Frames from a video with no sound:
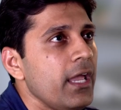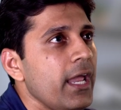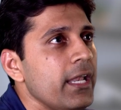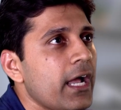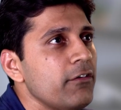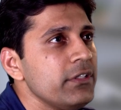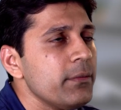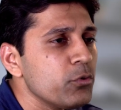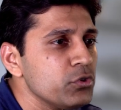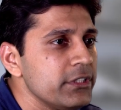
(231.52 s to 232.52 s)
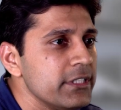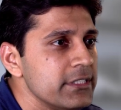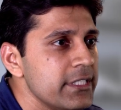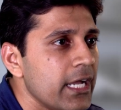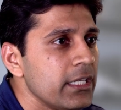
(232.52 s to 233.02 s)
And after the procedure
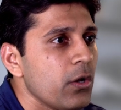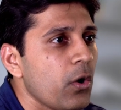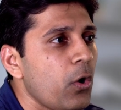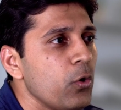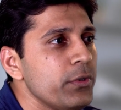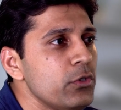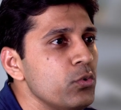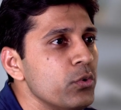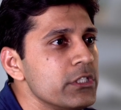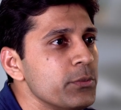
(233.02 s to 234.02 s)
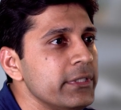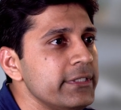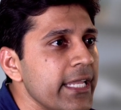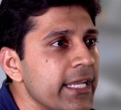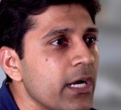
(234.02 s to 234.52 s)
is done, all we do is we
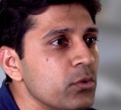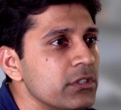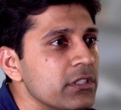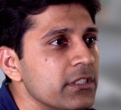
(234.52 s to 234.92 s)
take out